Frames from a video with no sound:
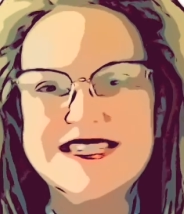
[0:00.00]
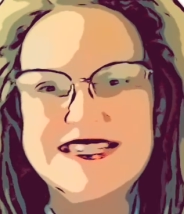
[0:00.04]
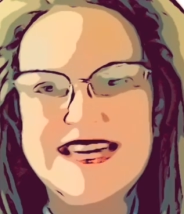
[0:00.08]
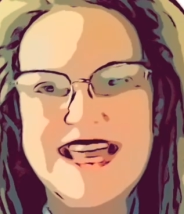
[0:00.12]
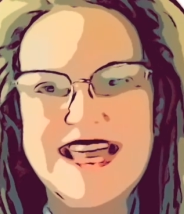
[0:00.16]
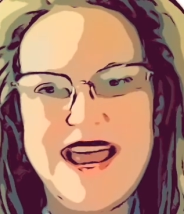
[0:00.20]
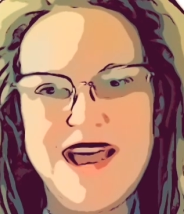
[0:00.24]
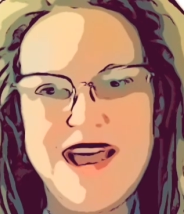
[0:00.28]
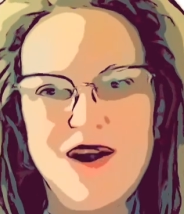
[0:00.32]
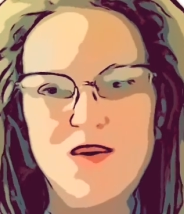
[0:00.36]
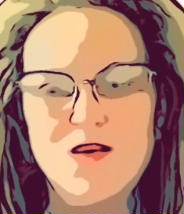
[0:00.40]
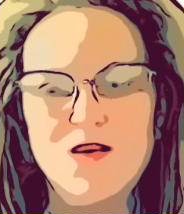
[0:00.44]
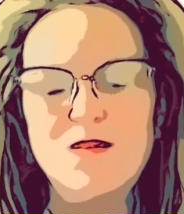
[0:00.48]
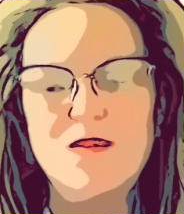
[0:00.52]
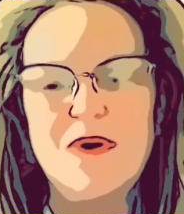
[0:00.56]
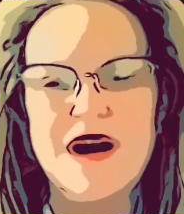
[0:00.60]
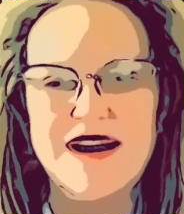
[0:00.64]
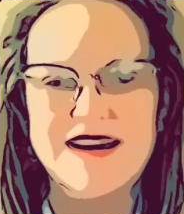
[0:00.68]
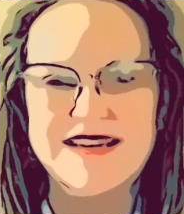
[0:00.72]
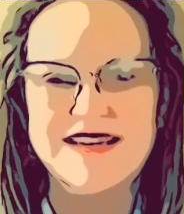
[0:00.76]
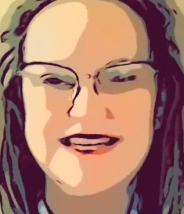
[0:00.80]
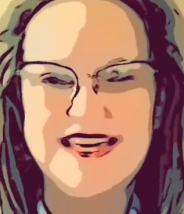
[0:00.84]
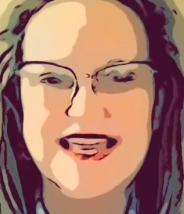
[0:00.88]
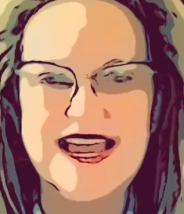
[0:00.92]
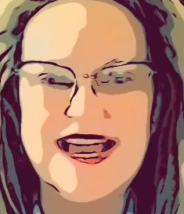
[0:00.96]
Now
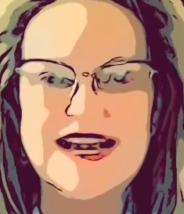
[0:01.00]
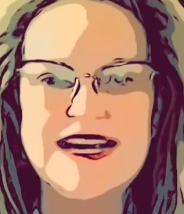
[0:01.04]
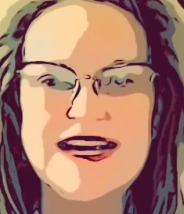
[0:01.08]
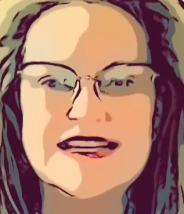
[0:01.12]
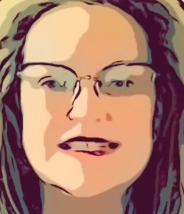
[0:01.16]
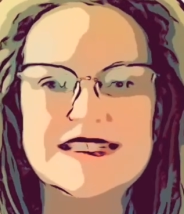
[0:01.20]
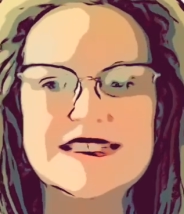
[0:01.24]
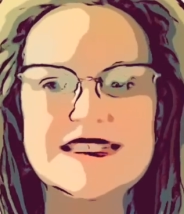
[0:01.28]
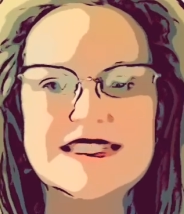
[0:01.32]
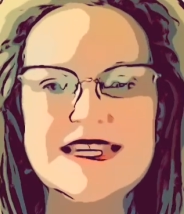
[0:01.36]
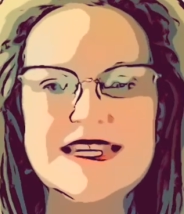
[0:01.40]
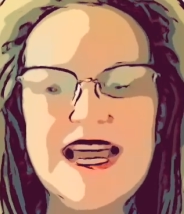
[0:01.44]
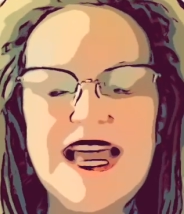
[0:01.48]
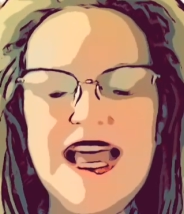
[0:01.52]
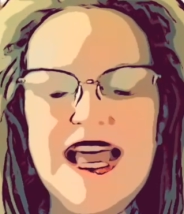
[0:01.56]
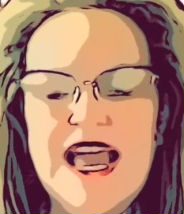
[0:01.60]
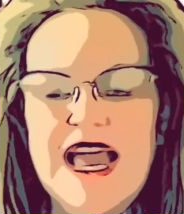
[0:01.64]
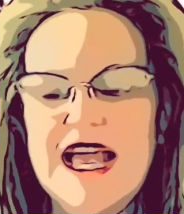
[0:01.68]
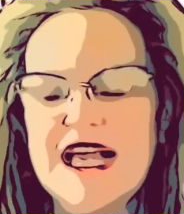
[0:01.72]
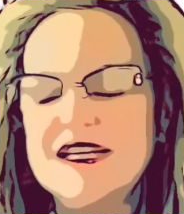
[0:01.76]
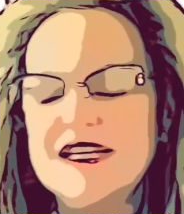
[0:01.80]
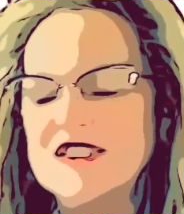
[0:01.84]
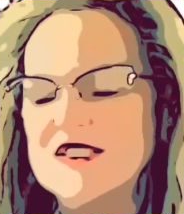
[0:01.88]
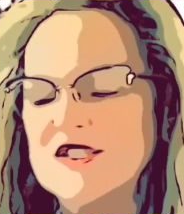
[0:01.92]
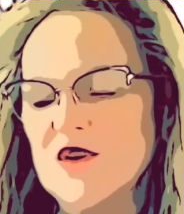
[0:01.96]
podcast.
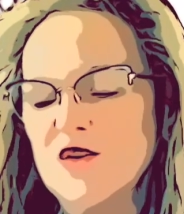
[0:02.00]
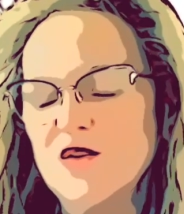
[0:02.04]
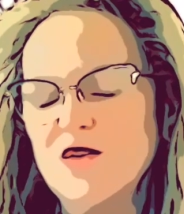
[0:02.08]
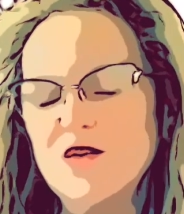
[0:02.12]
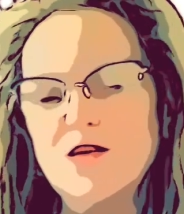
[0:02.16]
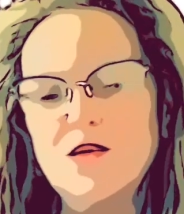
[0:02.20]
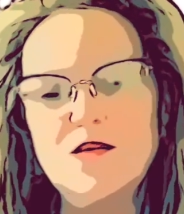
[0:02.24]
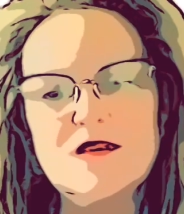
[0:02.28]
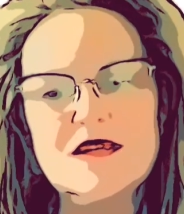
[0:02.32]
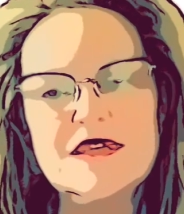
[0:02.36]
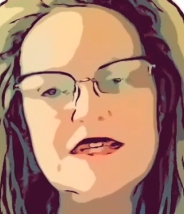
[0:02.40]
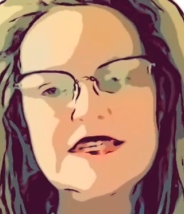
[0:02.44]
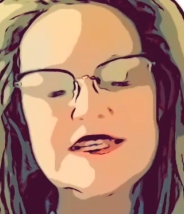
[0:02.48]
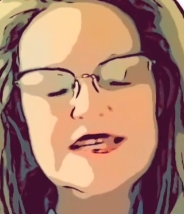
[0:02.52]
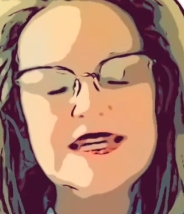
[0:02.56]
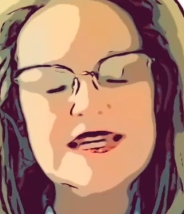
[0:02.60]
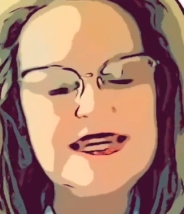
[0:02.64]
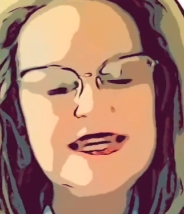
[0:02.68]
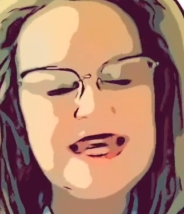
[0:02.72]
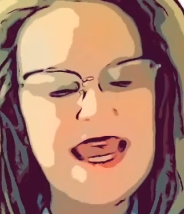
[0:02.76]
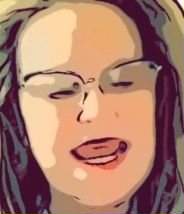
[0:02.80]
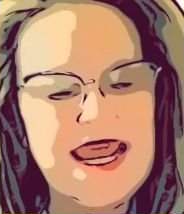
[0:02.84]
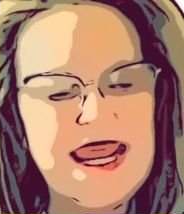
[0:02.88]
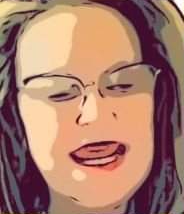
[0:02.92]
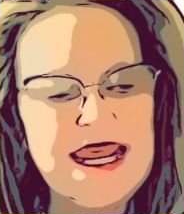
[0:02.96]
So
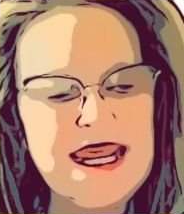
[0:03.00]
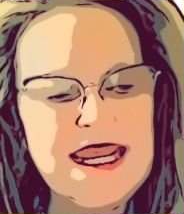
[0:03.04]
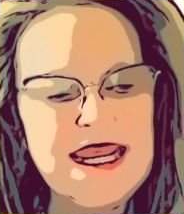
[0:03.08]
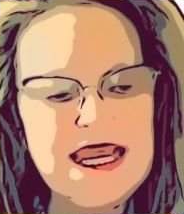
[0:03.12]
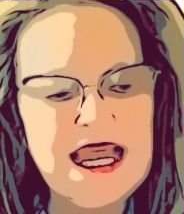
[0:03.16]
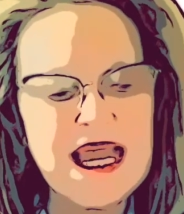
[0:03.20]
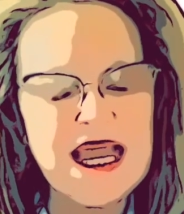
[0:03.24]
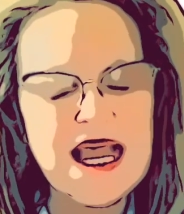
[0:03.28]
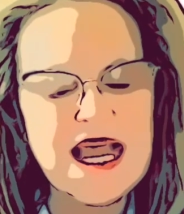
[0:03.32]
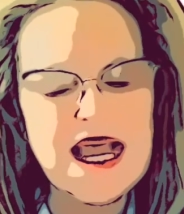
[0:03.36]
today,